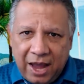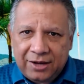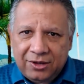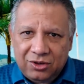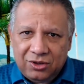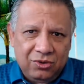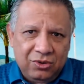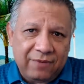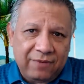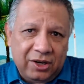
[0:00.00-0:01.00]
back to
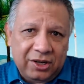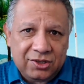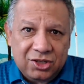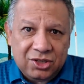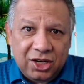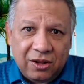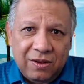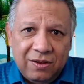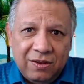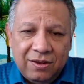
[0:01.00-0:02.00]
do Netflix and
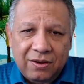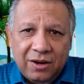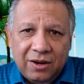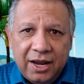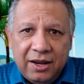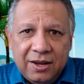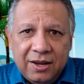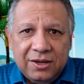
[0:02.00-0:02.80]
chill. Okay?